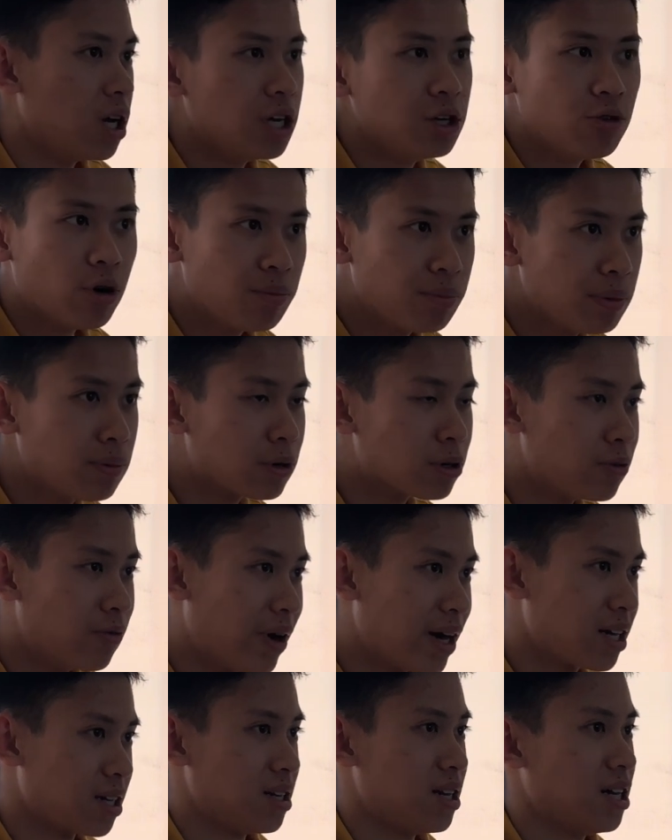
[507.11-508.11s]
You want people to
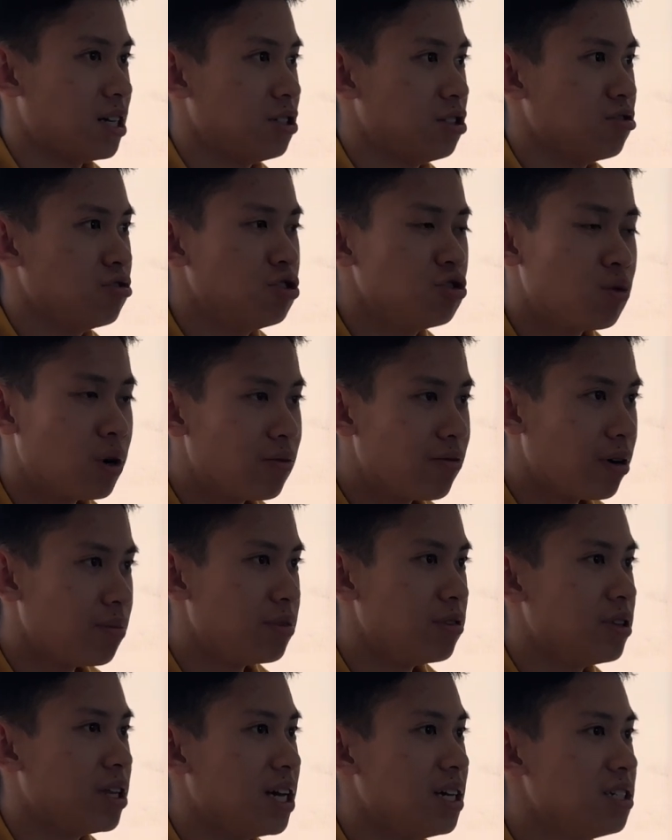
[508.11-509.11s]
recognize you. You want
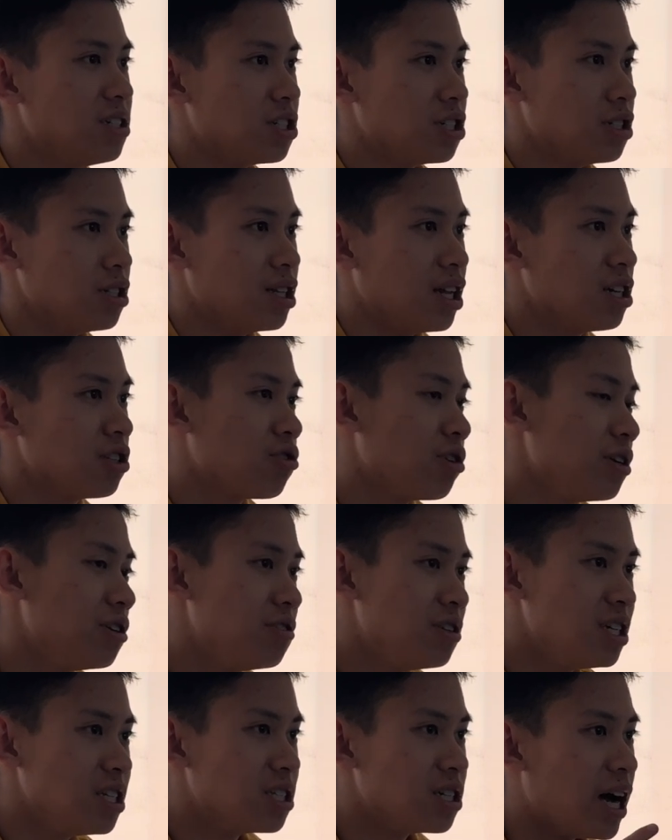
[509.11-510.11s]
reputation. That's why
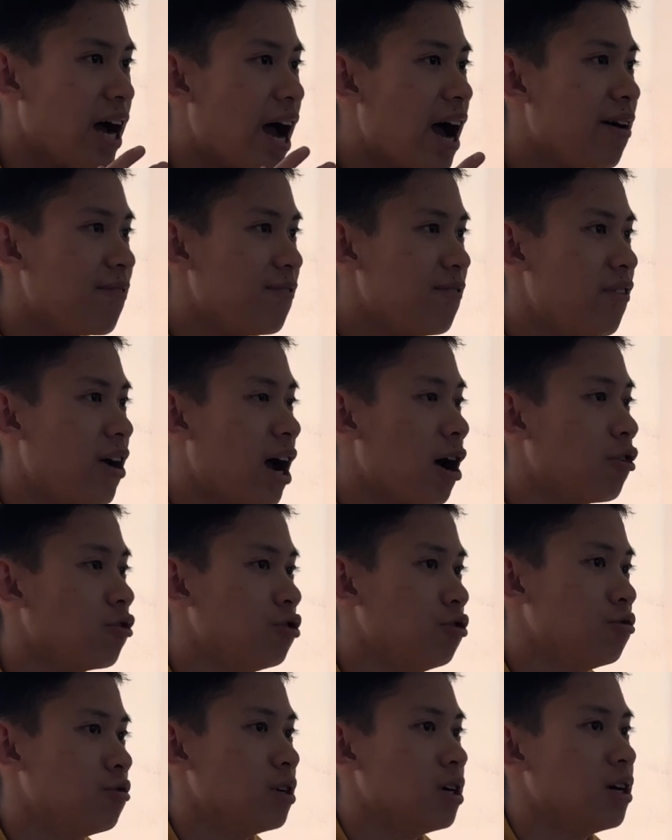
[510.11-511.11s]
you need to add
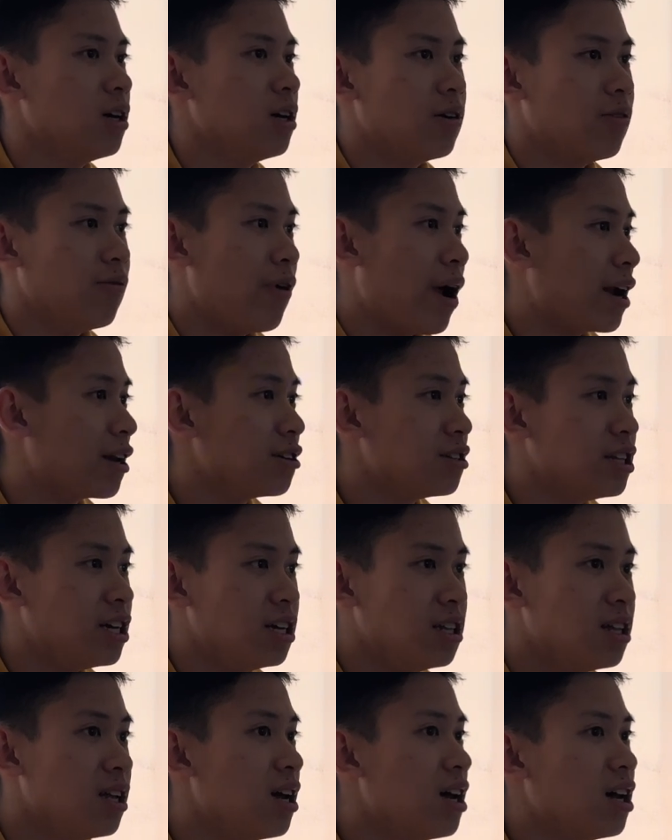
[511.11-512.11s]
value rather
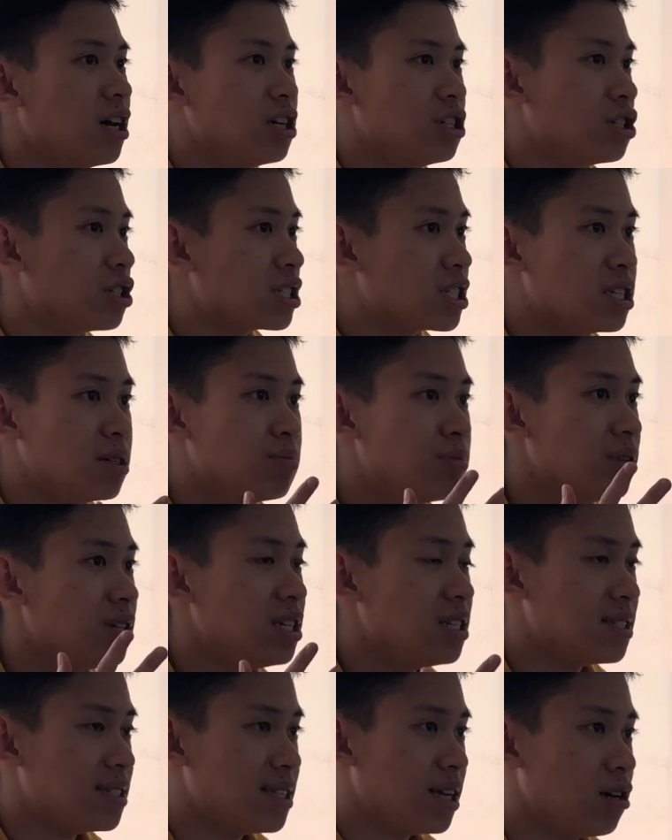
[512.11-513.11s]
than just
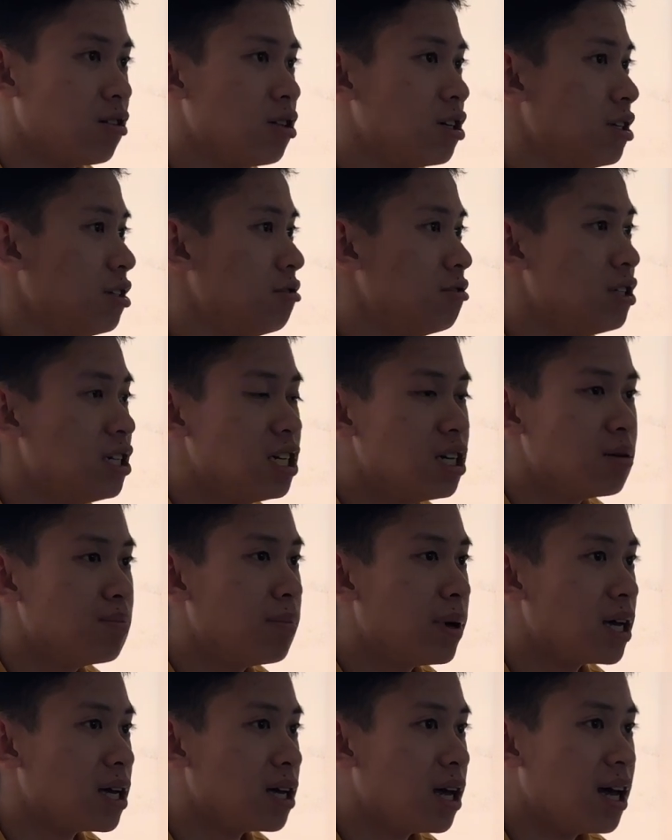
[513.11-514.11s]
simply selling. You need to
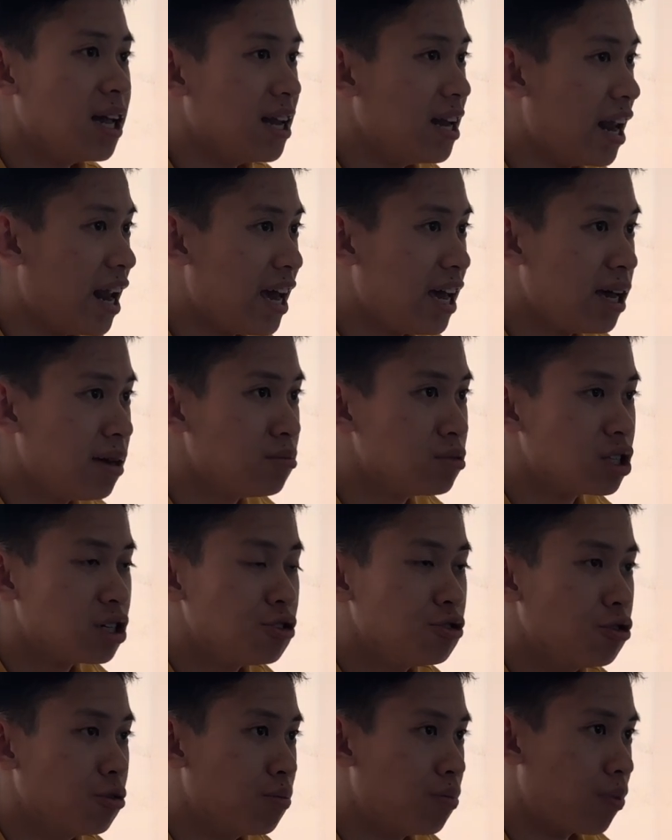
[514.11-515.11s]
make name
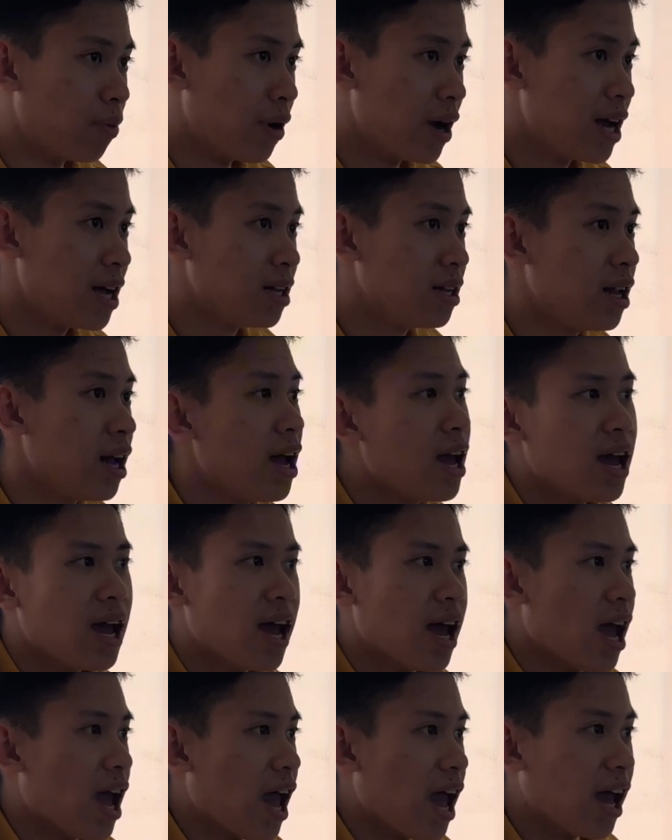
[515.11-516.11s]
to your brand
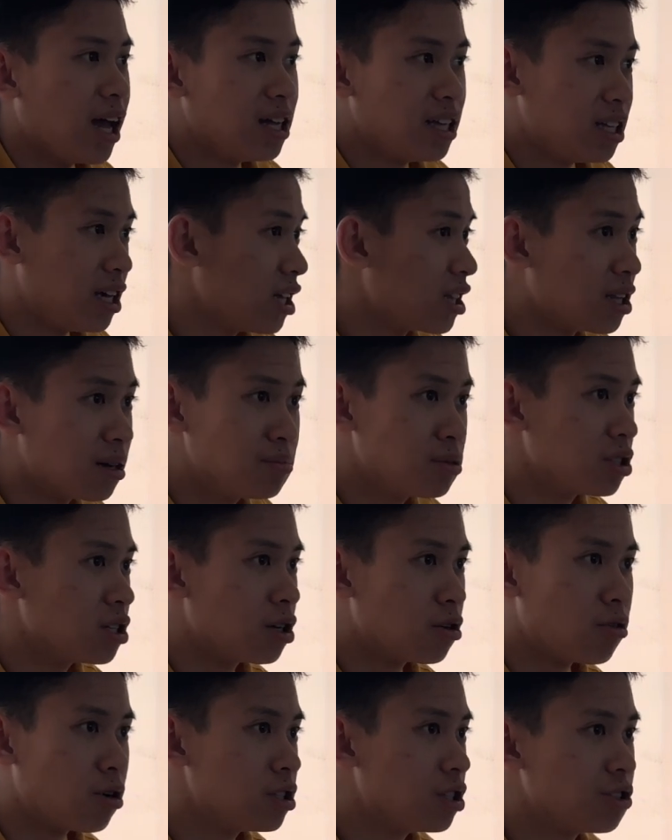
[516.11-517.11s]
and get them to
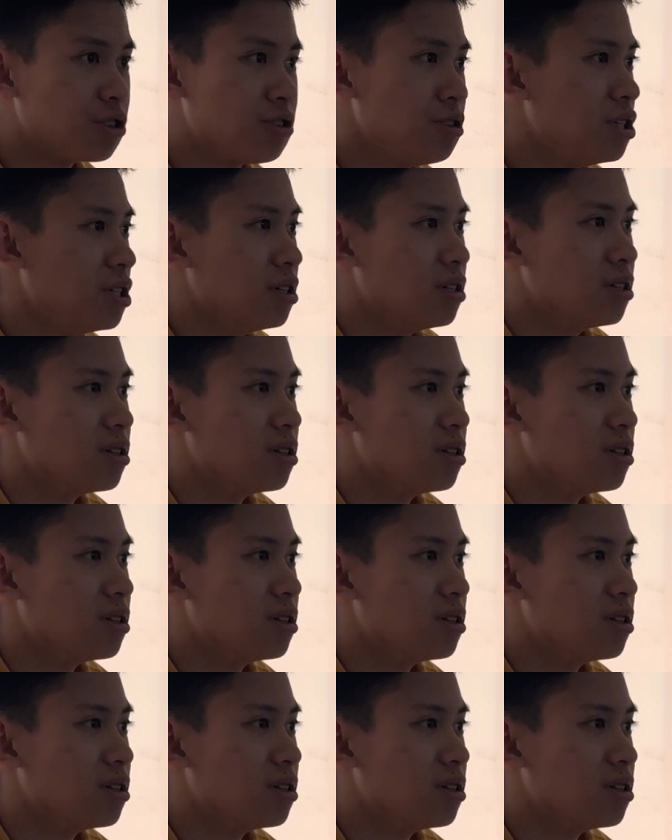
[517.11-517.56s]
know on the street.